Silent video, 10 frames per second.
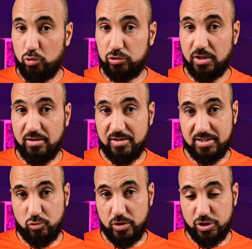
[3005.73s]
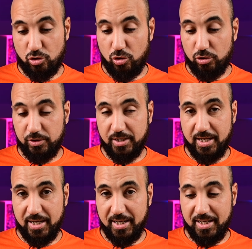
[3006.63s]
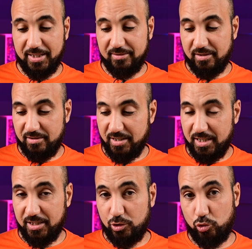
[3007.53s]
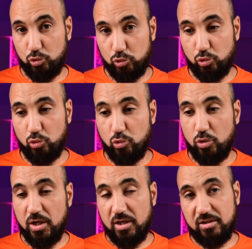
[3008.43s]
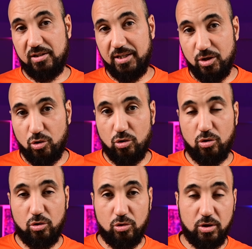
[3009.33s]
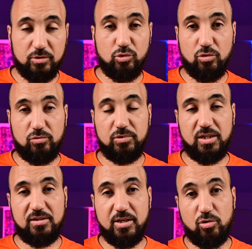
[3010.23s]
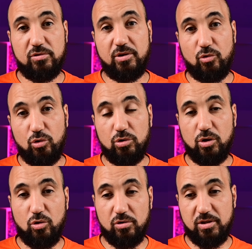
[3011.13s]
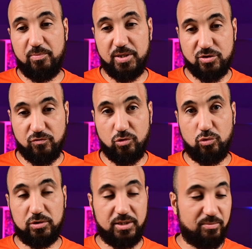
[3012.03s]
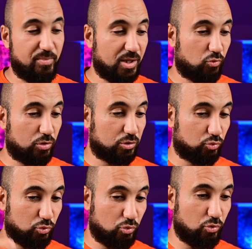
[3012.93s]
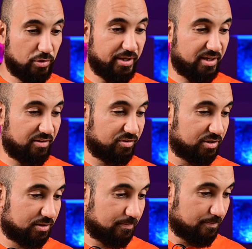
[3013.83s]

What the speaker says: turn the switch on and then you do the yaw, no, not the yaw, the roll or the pitch forward and backward to recover.